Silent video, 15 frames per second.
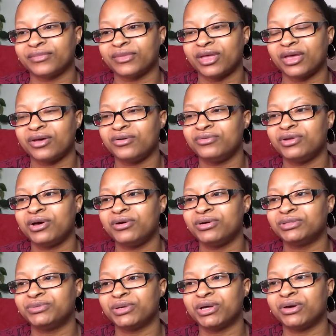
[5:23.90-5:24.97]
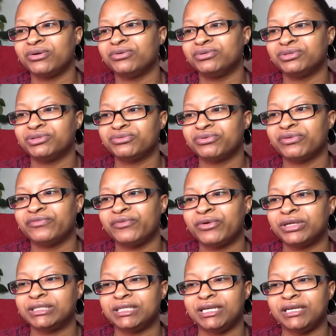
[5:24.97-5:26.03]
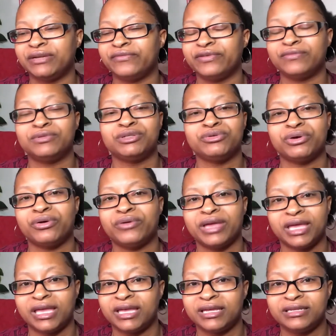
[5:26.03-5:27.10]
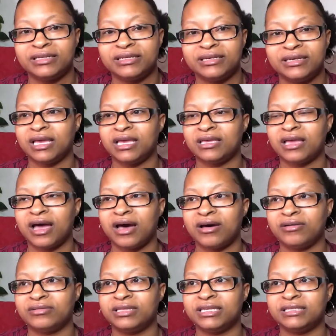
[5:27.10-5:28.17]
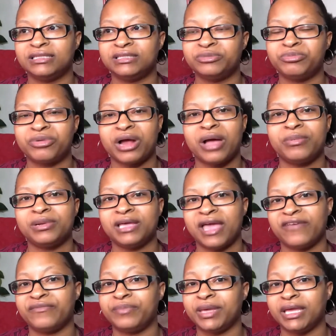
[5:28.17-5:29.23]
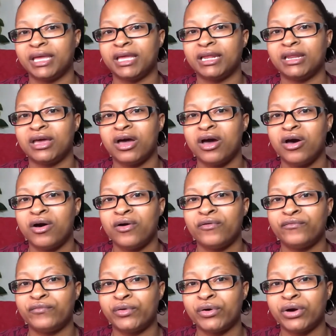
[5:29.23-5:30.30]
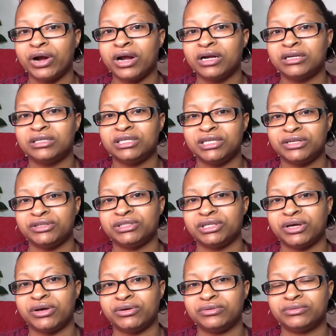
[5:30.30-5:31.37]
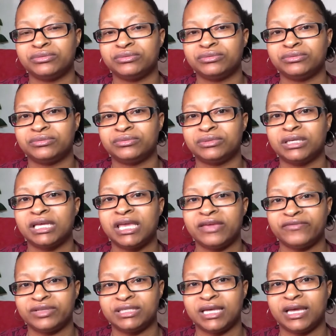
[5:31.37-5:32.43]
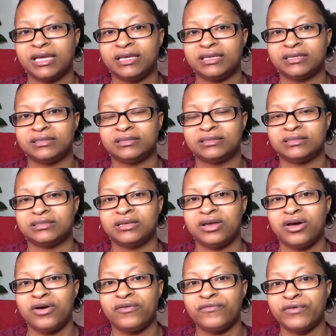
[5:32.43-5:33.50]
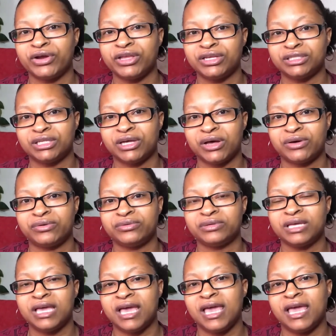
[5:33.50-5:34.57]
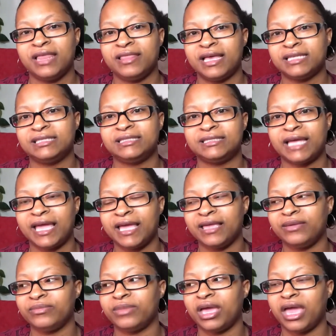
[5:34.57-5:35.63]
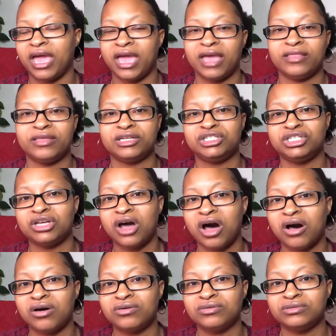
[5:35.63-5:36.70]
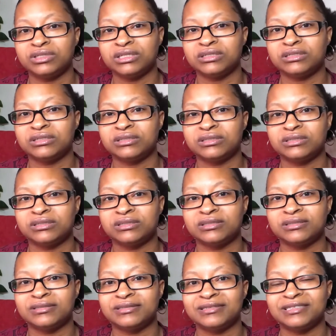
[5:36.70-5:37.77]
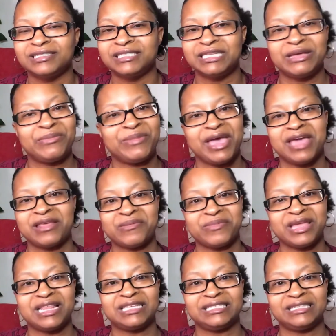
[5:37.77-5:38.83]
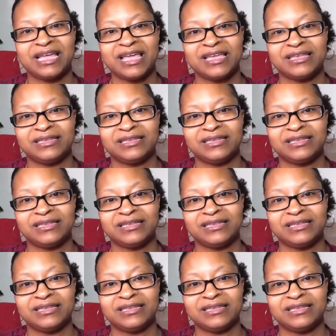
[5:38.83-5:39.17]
Who knows what goes through a 14 or 15-year-old head. And y'all, this probably have been 4 years ago, give or take. 4 years ago. And that same aunt that she called still mad at me this day.